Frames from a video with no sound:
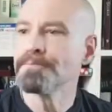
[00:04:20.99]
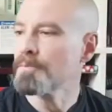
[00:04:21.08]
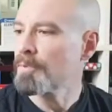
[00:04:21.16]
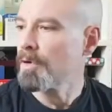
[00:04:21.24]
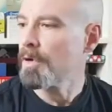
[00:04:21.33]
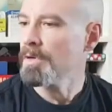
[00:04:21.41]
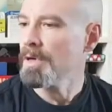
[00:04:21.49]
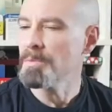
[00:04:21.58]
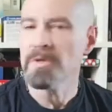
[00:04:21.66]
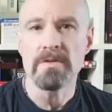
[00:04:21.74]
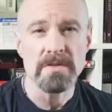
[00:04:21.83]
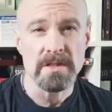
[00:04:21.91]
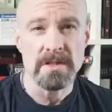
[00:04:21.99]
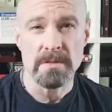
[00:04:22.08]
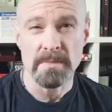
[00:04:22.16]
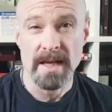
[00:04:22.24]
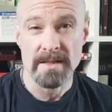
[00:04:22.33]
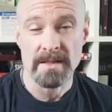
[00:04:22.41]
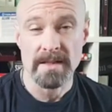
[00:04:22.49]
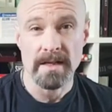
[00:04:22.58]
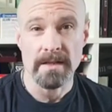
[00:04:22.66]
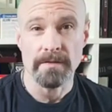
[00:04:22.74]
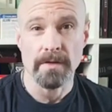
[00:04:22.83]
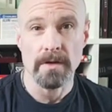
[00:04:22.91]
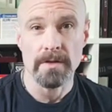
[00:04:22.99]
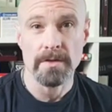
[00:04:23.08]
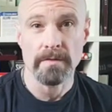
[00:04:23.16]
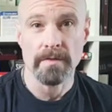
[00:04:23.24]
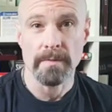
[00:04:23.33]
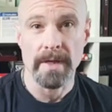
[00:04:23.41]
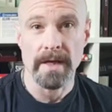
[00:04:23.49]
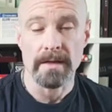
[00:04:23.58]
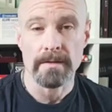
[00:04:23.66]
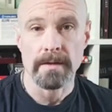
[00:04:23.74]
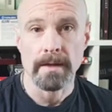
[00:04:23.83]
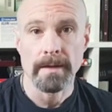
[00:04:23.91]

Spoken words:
pro-immune system cascade that follows on from that.